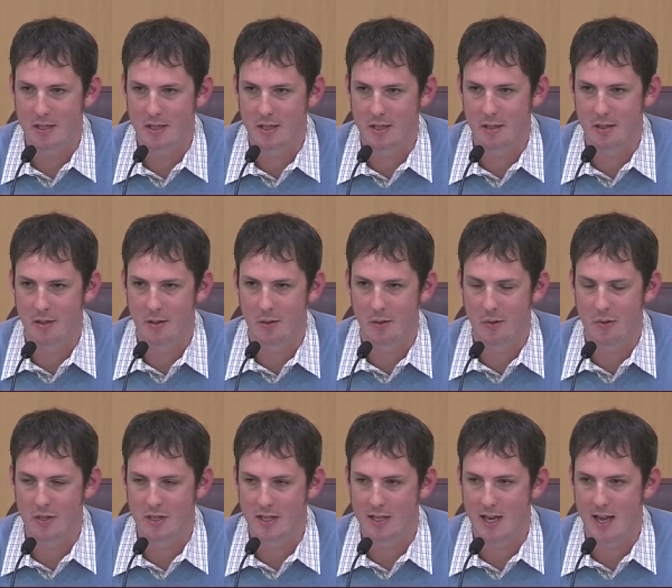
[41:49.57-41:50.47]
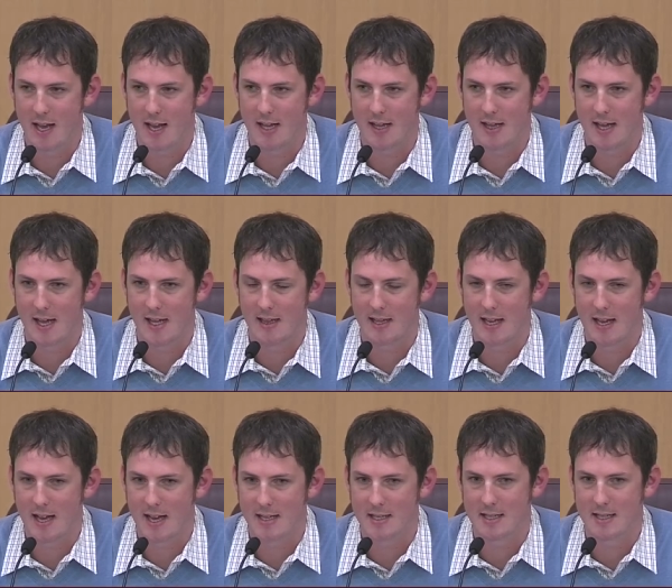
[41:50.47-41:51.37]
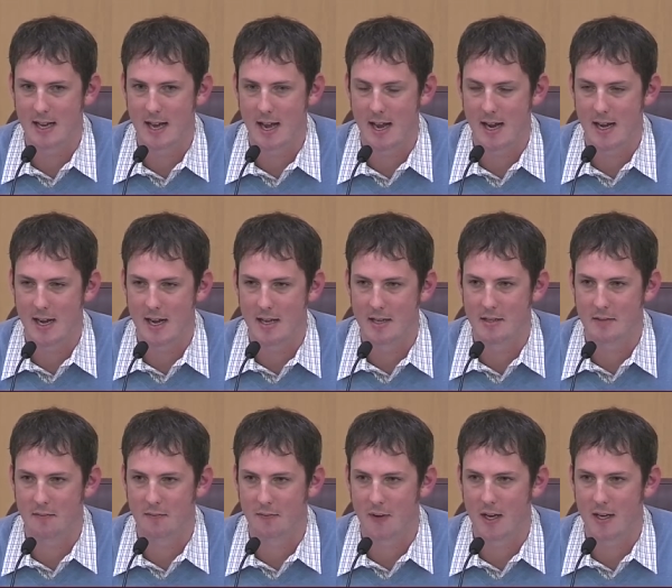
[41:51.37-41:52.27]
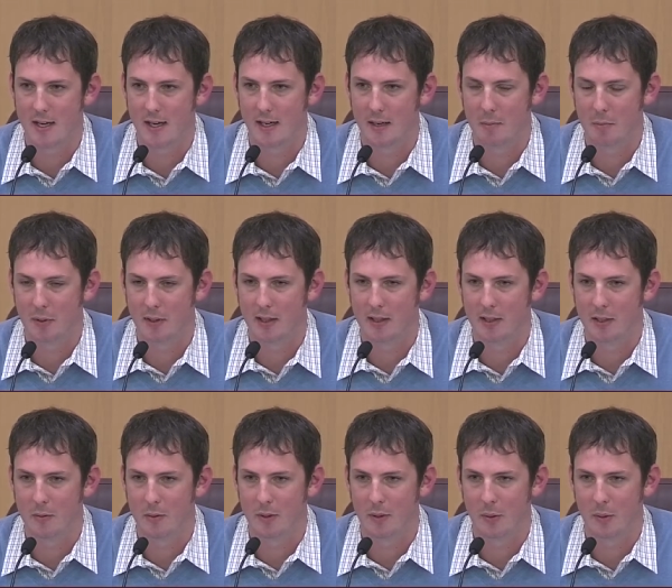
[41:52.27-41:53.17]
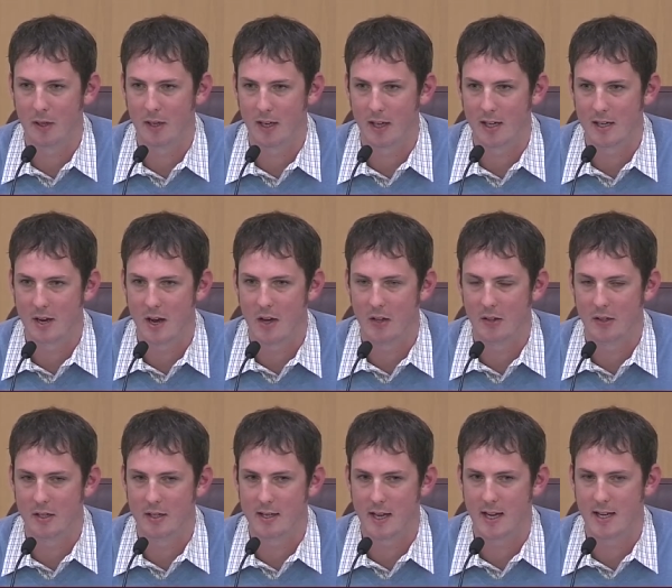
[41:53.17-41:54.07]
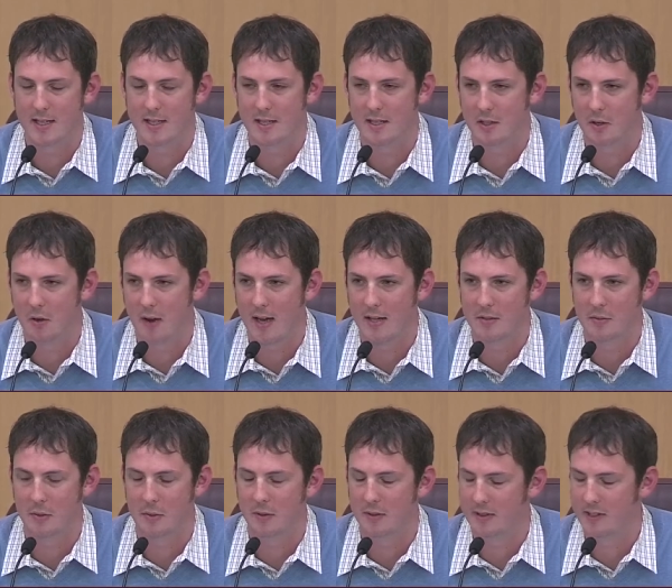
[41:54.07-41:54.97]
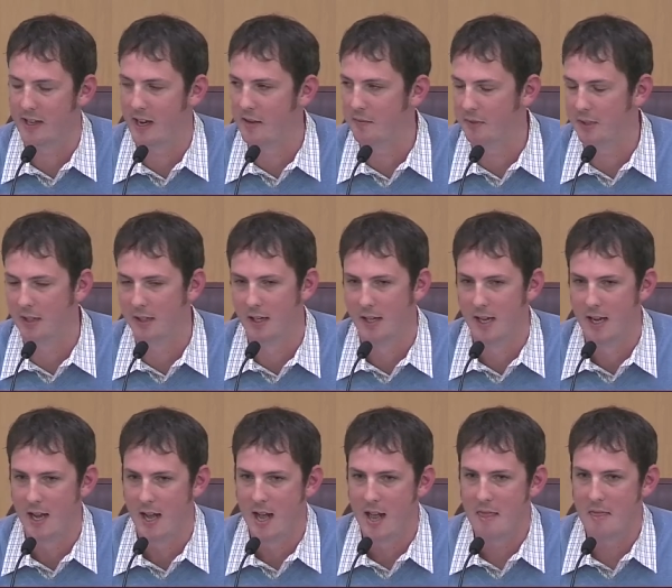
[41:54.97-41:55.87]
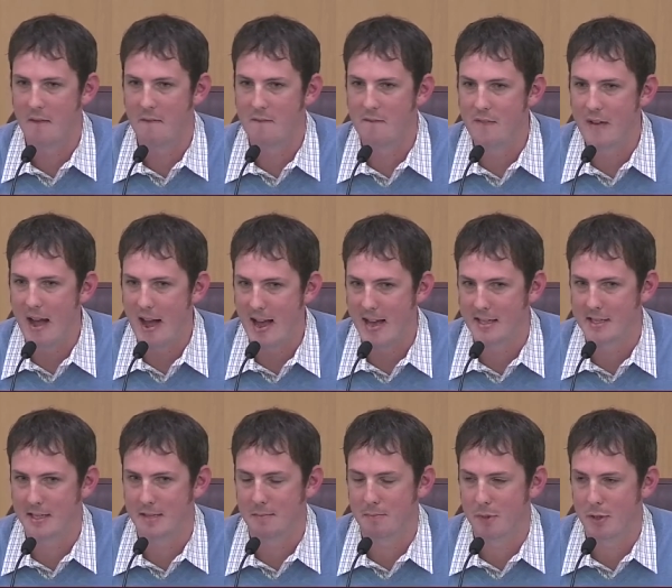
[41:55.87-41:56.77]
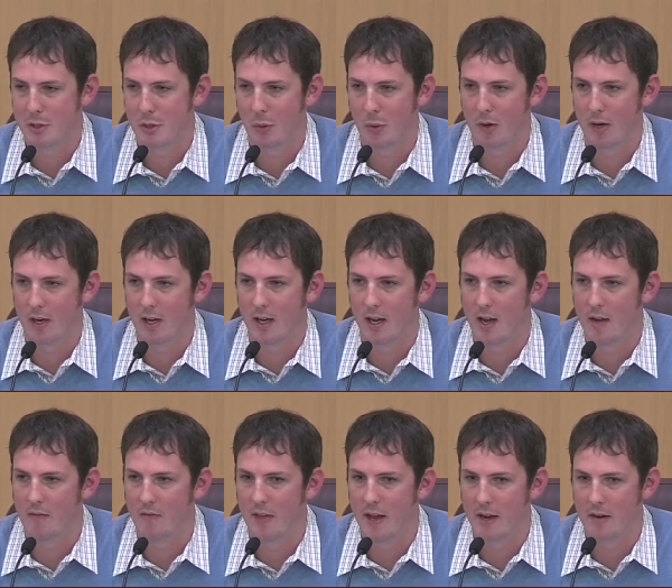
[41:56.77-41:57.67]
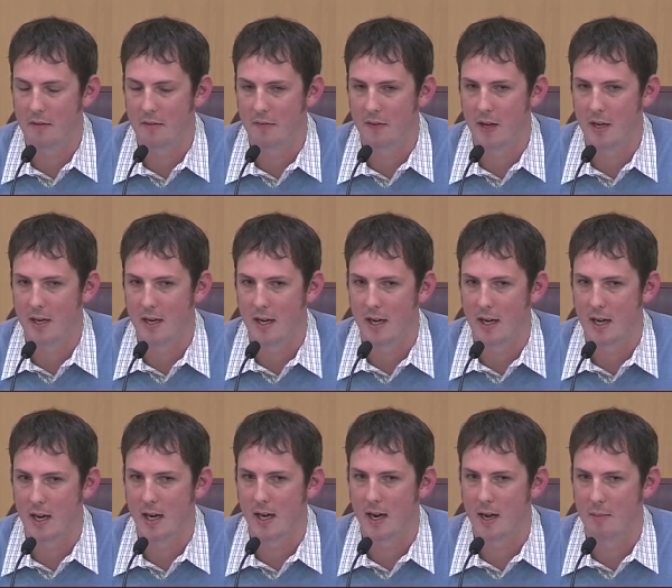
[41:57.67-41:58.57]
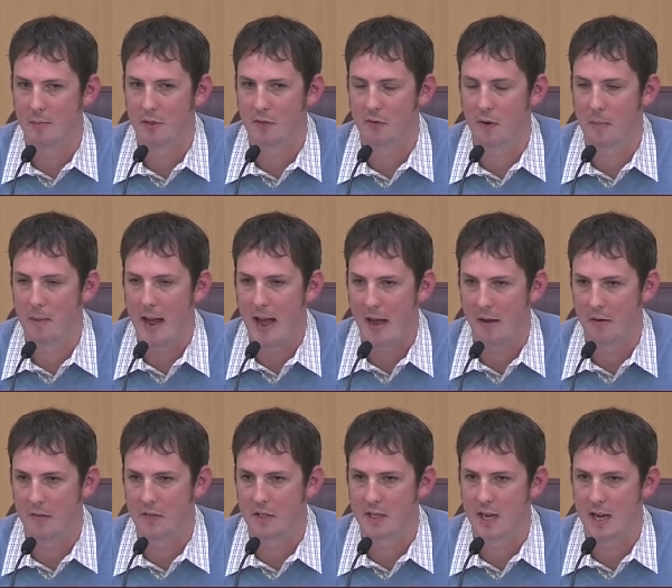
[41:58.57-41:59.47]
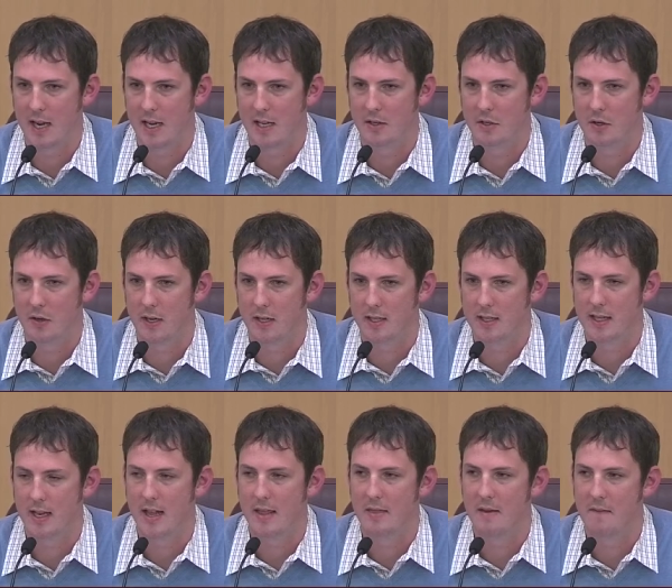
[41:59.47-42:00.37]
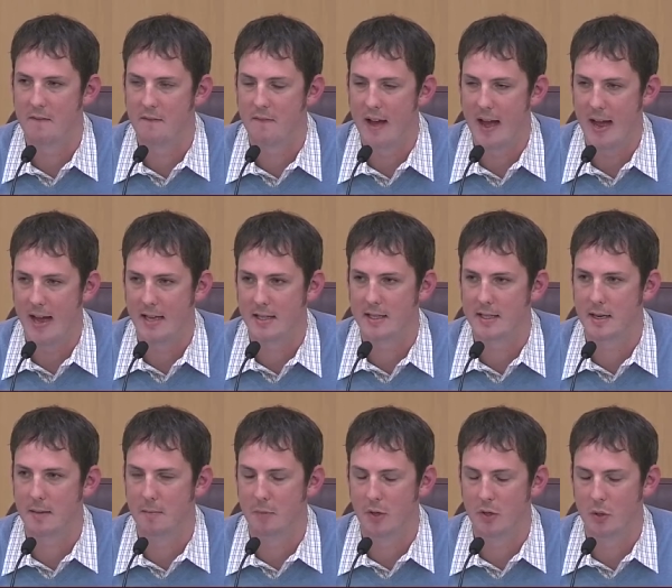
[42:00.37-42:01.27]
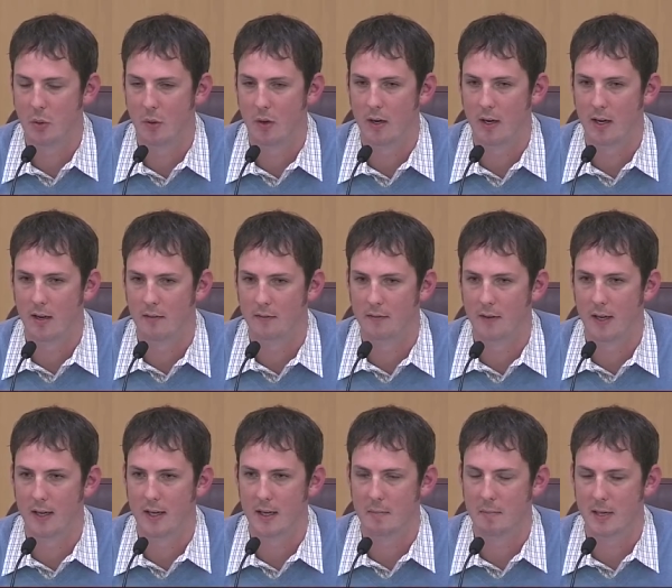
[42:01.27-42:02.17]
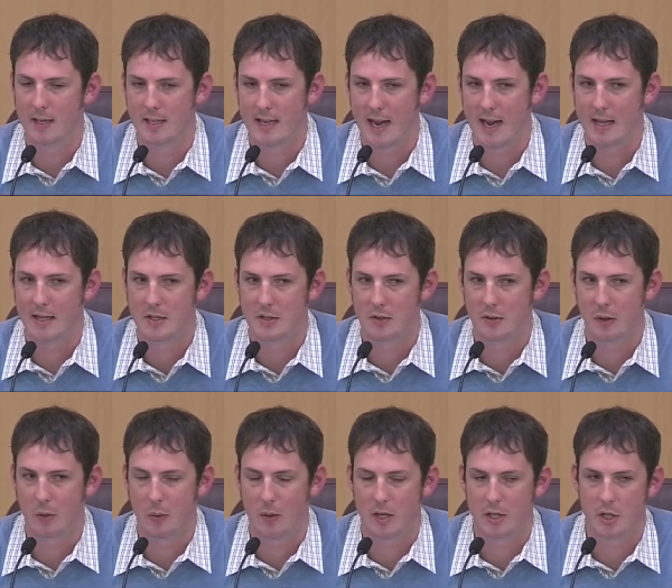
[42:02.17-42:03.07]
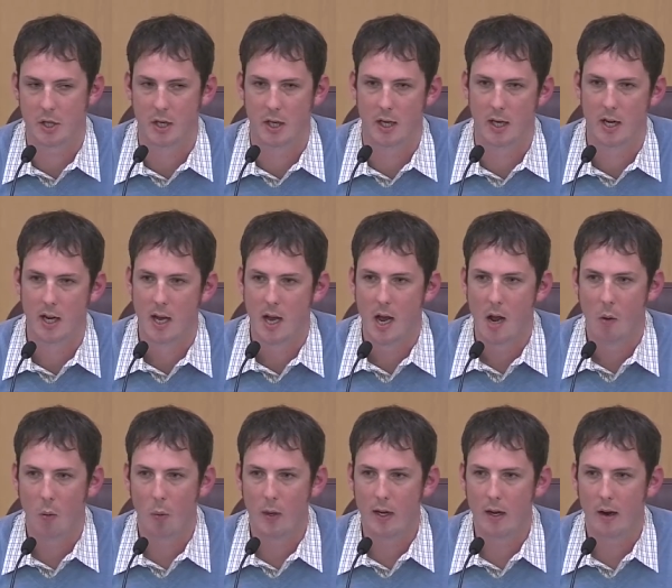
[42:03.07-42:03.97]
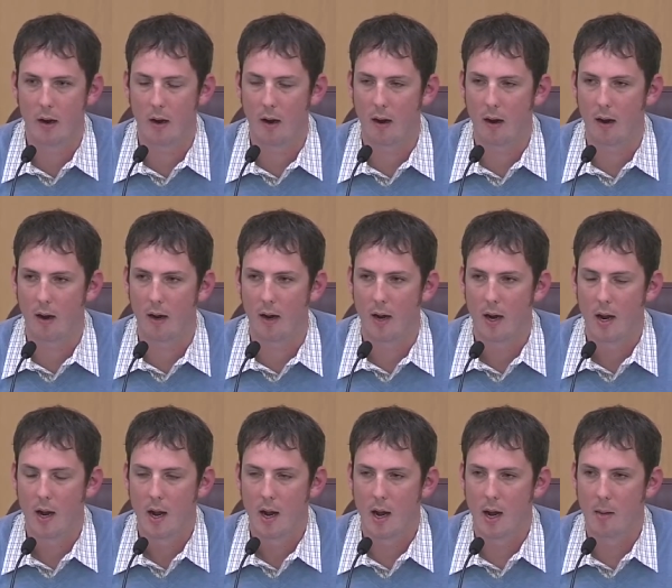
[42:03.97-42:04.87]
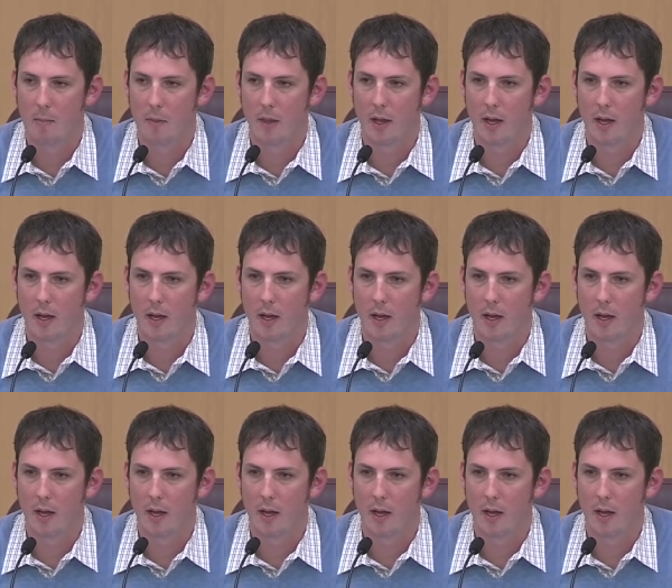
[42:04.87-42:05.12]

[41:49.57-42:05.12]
to say that the yes side is funded completely with Oregon dollars and it's this grassroots effort. The vast majority of their funding comes from out of state interest, the vast majority of funding. But to answer the question, we are um,